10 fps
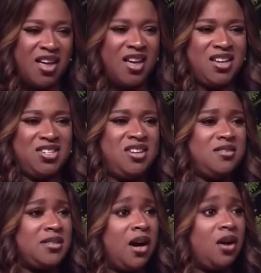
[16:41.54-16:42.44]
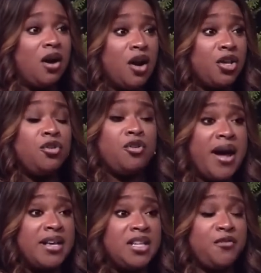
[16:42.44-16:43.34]
And she was like, girl, you
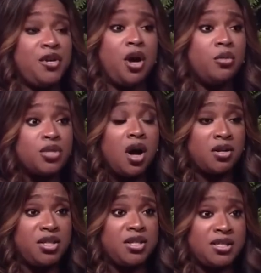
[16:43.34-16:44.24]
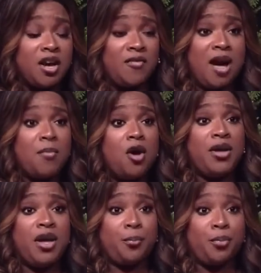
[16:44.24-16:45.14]
crazy if you don't talk to yourself. I'm over
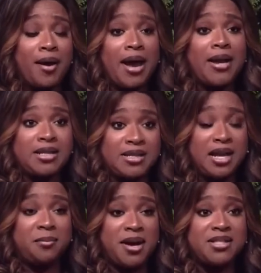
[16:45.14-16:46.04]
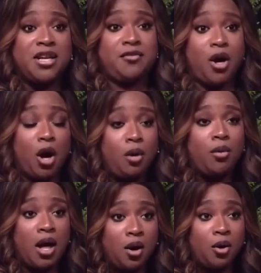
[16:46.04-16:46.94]
here praying and telling myself to
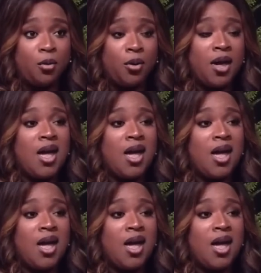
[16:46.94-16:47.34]
hold on.